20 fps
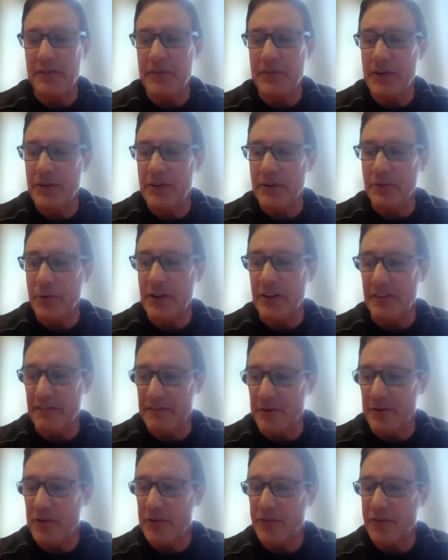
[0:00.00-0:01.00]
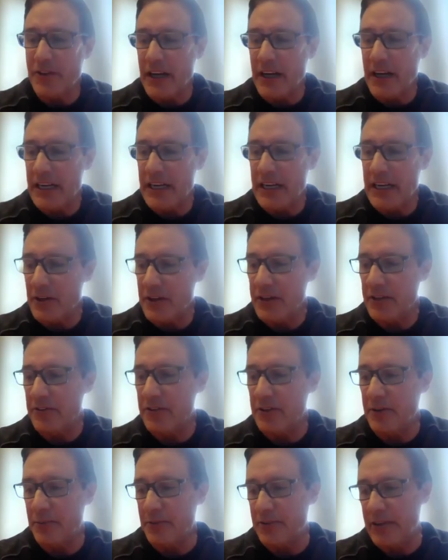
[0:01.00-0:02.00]
you with a full study, if you could
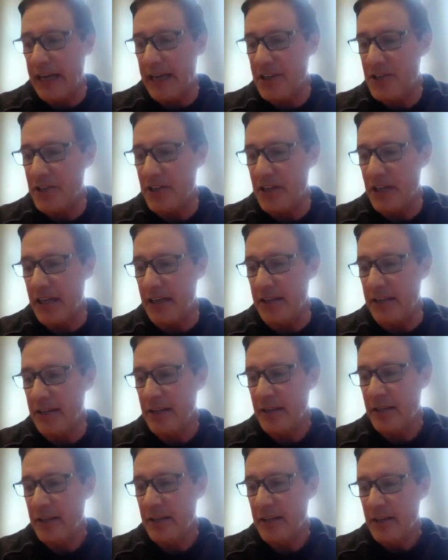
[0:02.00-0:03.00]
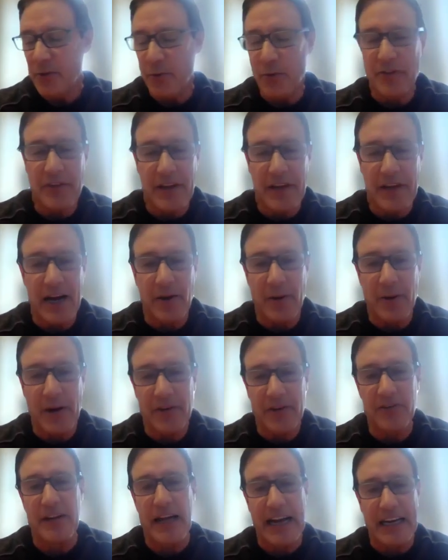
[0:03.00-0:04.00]
substantiate with the
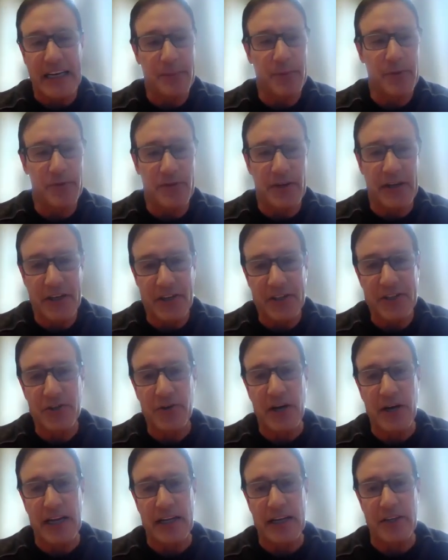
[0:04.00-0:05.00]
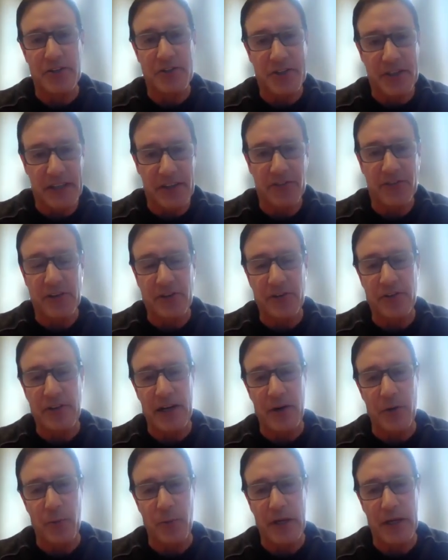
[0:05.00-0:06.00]
IRS 90% of your credit, you should consider
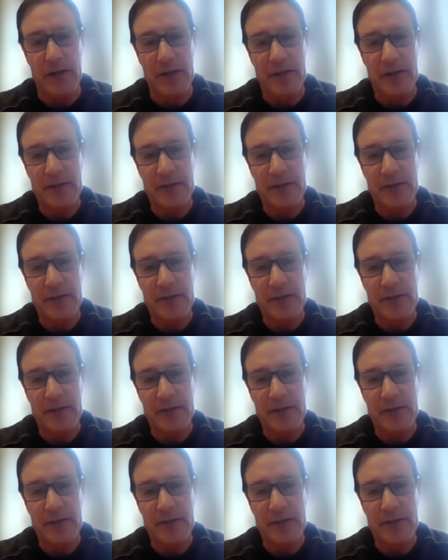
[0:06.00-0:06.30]
that a win.